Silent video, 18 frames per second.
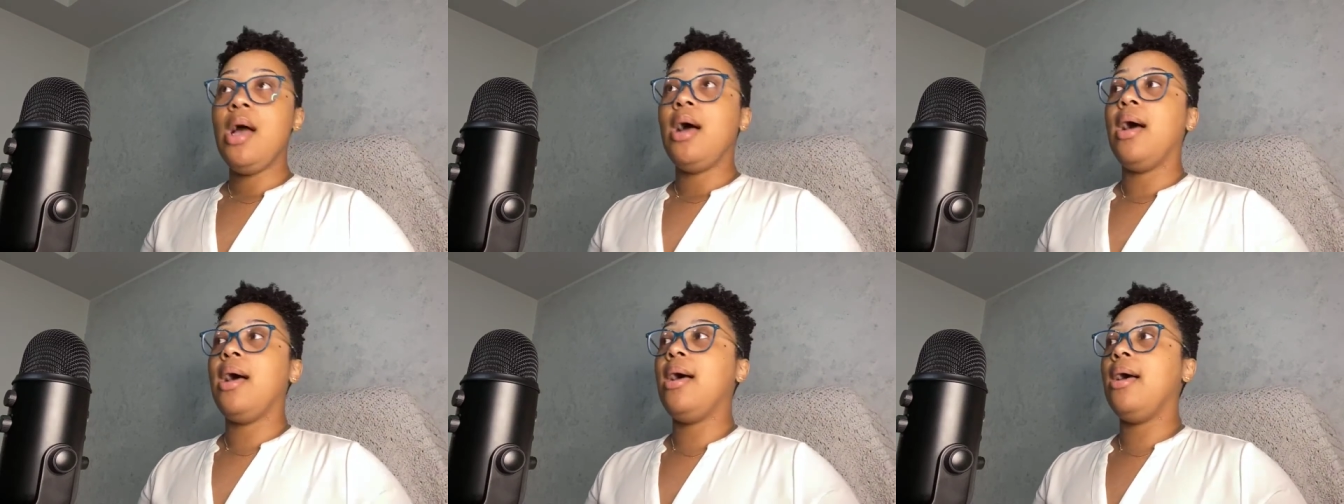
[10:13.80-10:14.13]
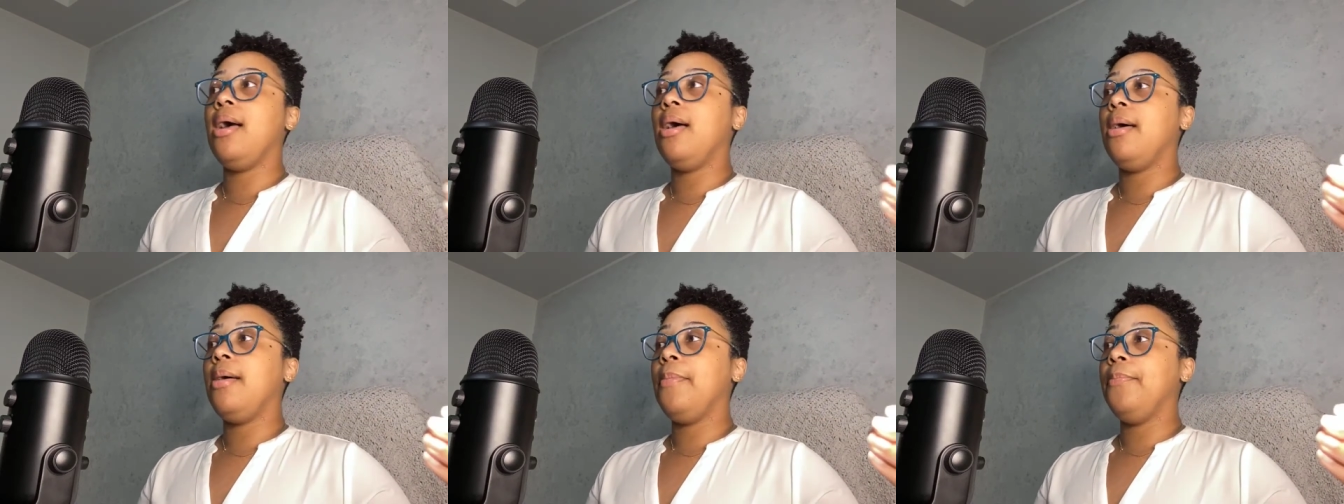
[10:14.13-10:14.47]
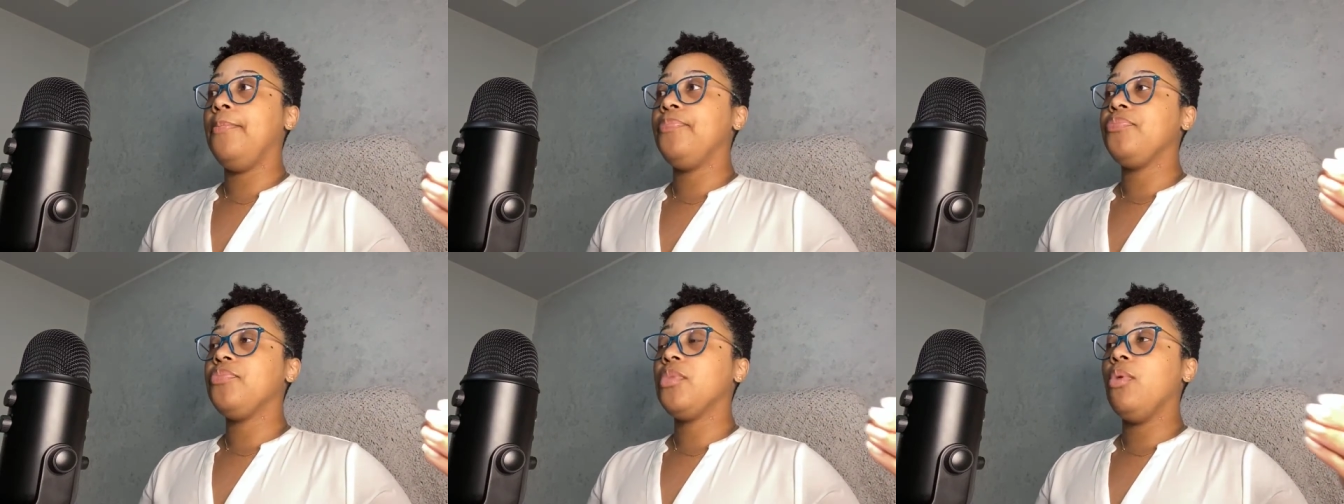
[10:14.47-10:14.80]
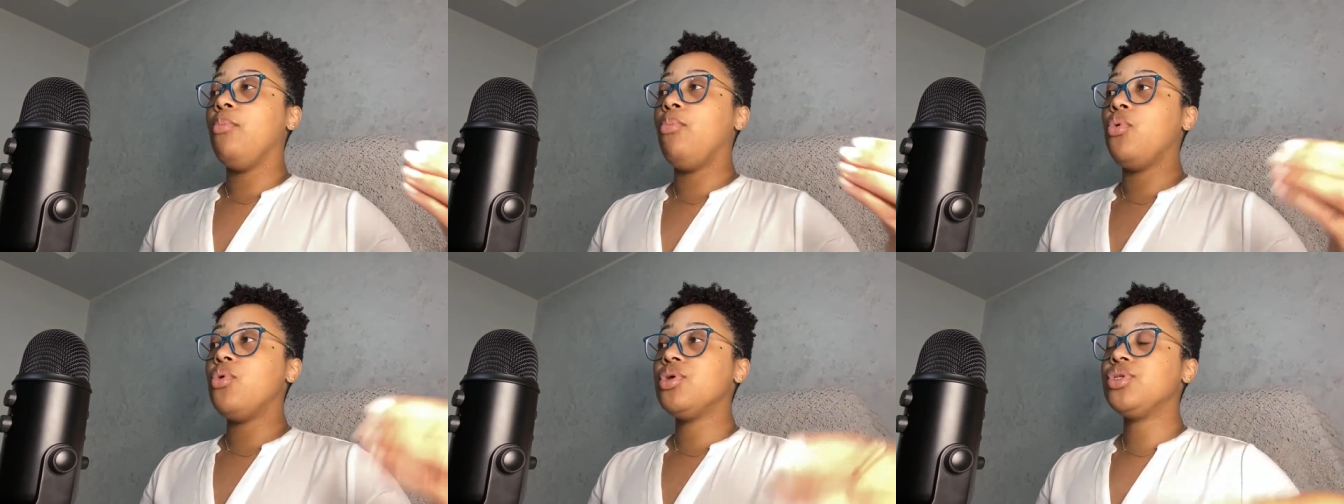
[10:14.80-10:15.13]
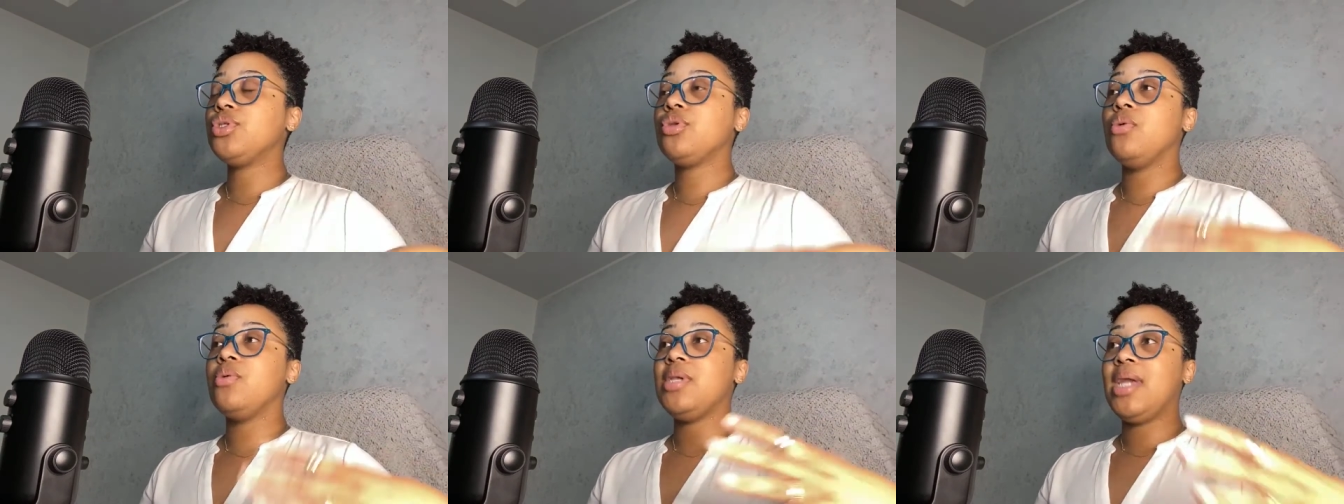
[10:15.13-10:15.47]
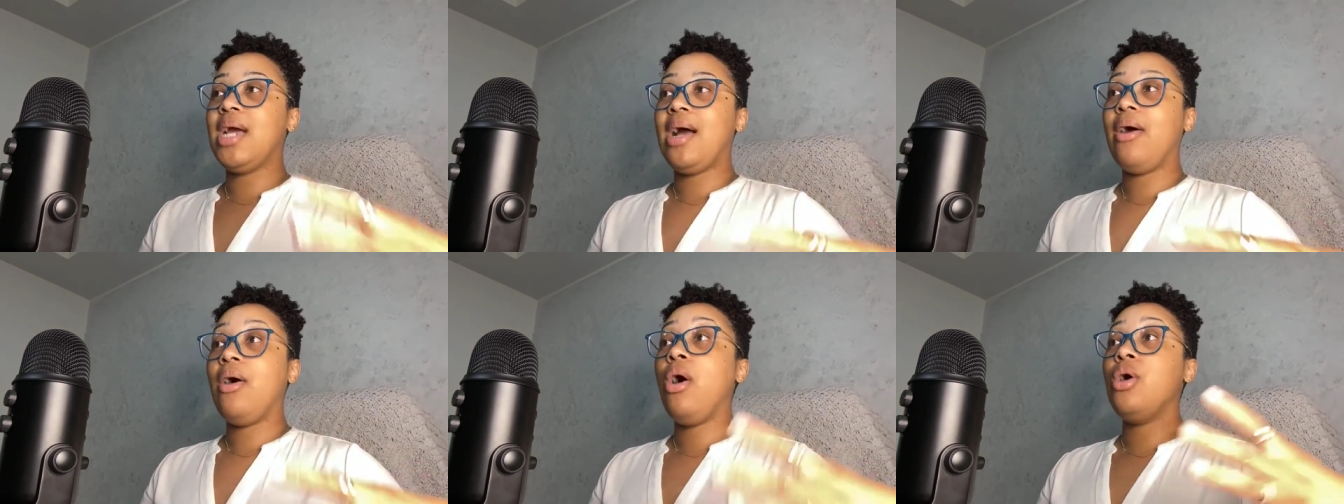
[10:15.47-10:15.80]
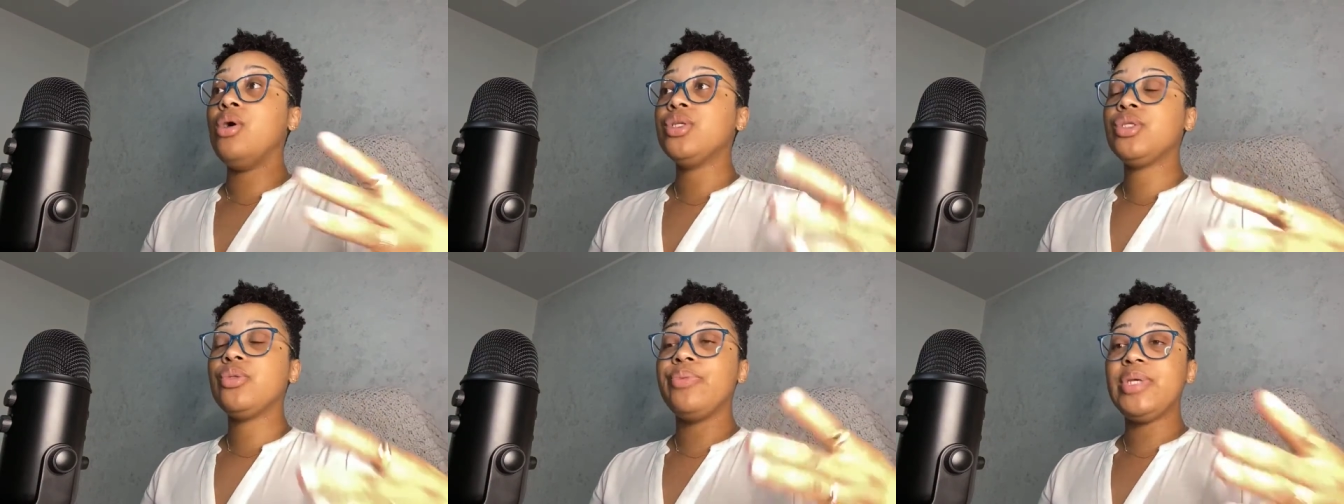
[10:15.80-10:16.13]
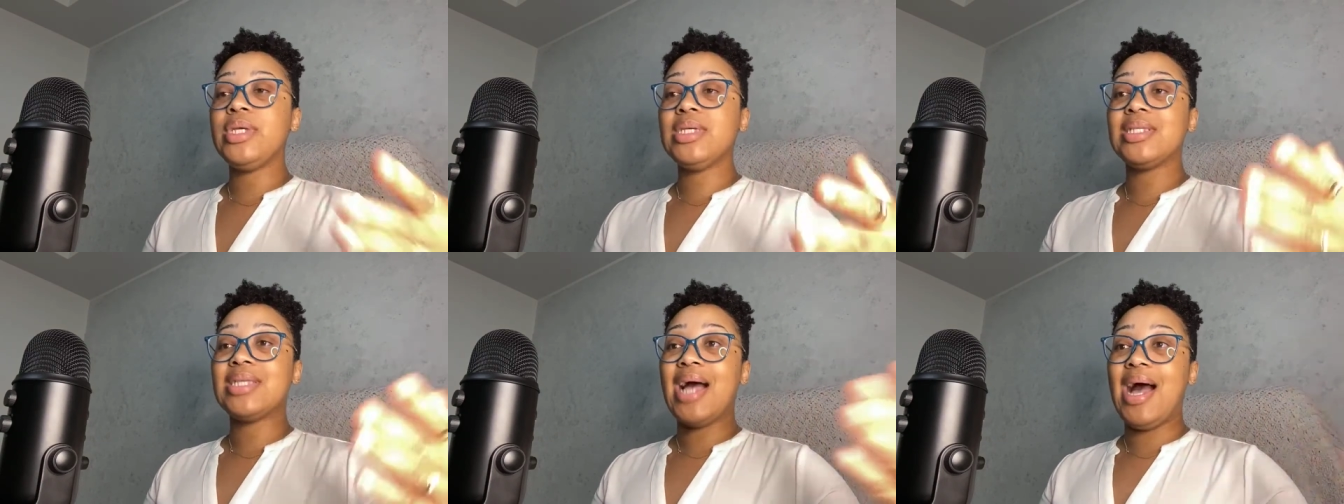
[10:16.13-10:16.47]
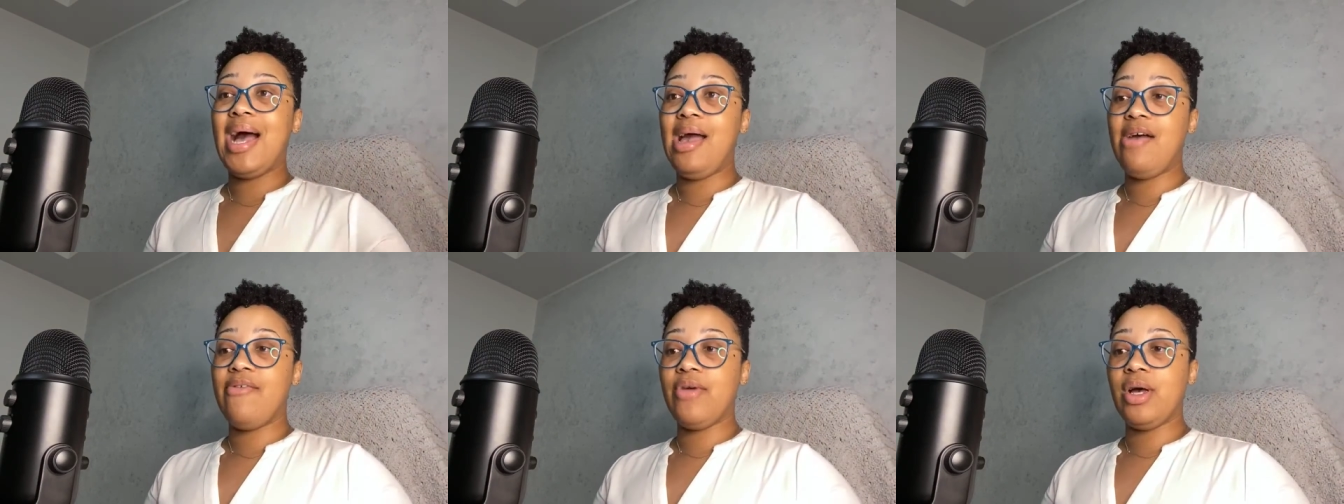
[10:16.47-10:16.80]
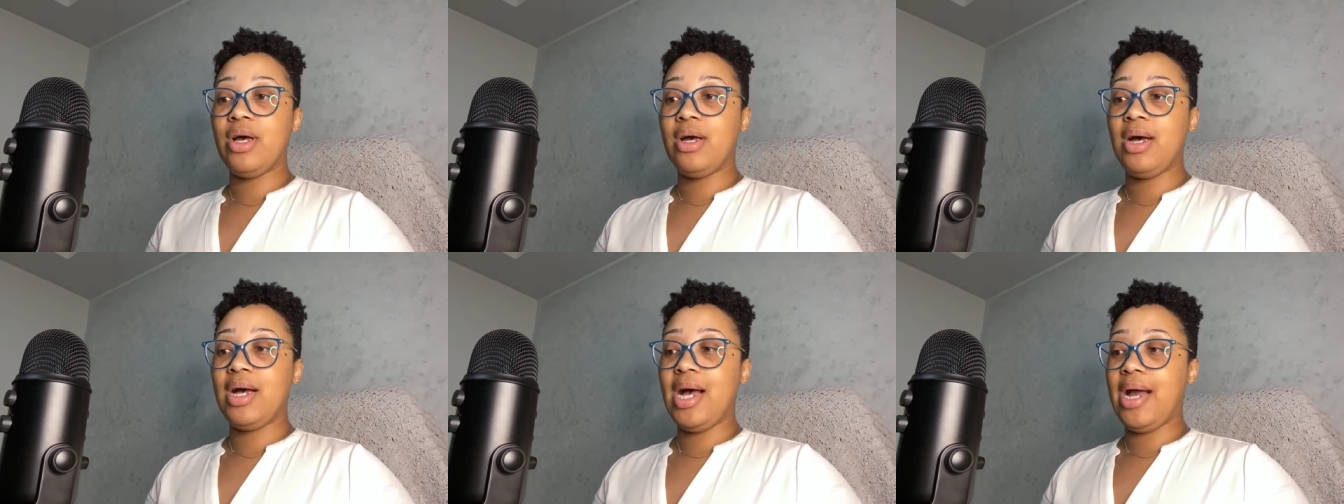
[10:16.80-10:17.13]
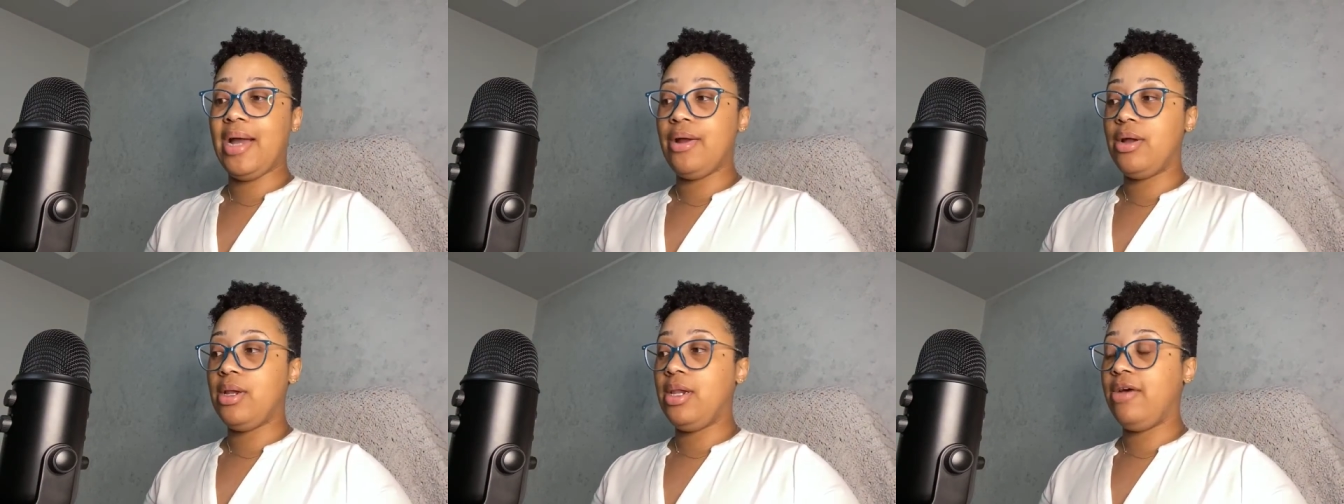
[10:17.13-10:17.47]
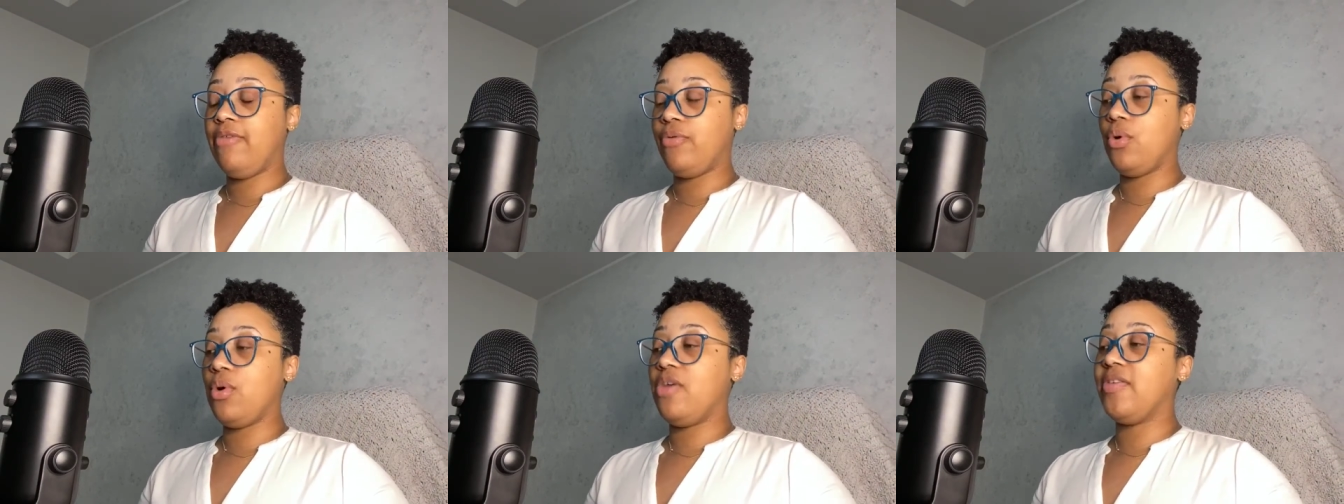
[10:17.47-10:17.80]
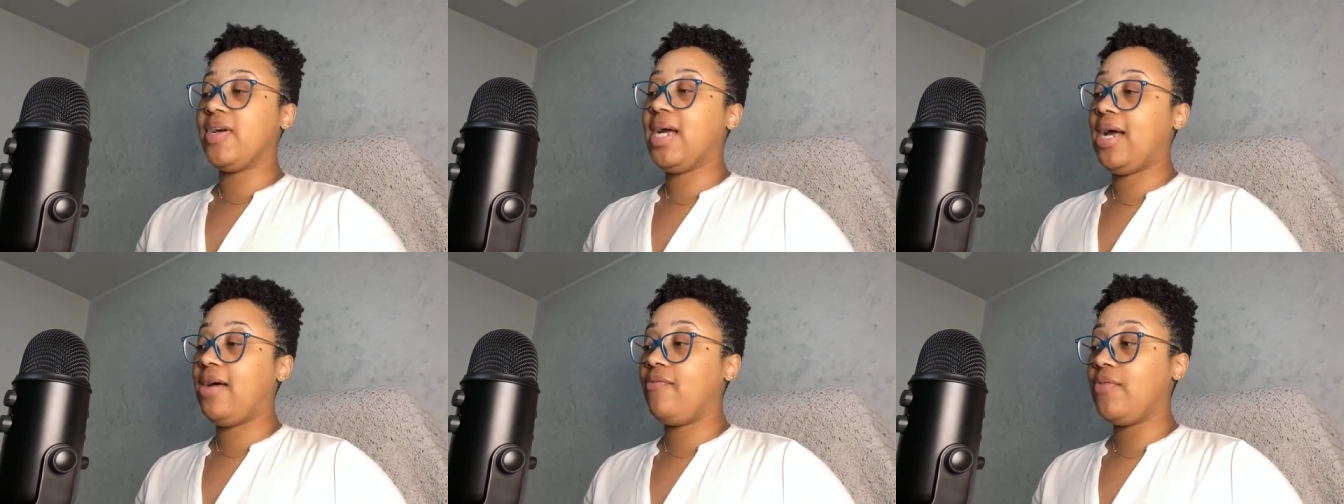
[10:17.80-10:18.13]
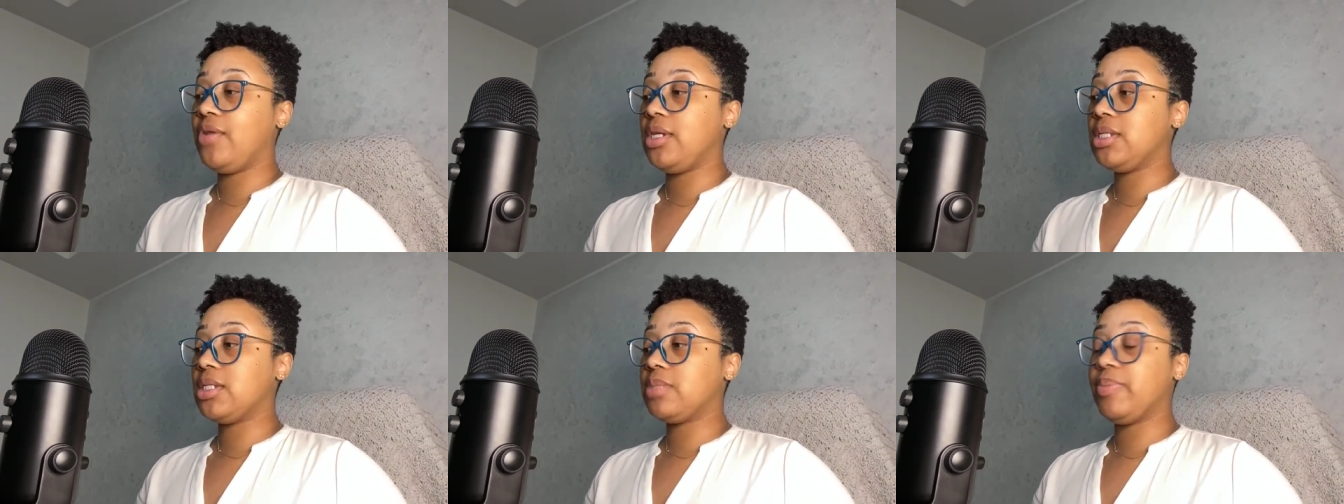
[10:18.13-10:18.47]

Um, more so now, also because I have a, a higher level of confidence.